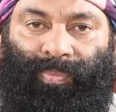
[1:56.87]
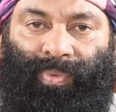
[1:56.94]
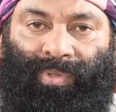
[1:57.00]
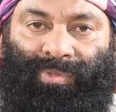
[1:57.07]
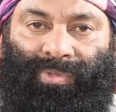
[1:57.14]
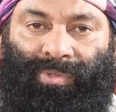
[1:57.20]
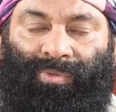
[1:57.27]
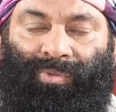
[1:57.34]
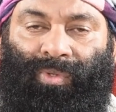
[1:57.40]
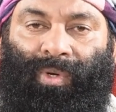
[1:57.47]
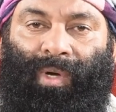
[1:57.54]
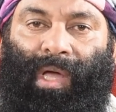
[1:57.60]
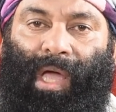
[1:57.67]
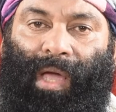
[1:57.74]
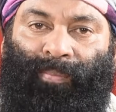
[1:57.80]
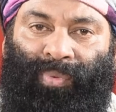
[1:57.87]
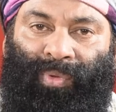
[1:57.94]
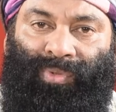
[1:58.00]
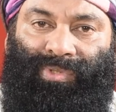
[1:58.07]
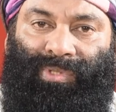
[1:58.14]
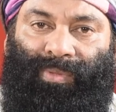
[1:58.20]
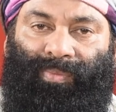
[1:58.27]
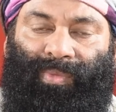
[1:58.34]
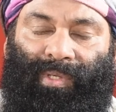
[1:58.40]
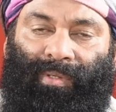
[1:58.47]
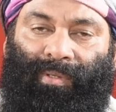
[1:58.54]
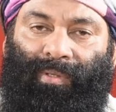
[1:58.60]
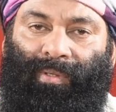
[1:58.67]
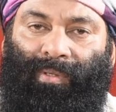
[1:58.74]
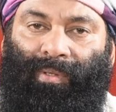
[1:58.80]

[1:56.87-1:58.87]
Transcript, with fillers: person abusing me.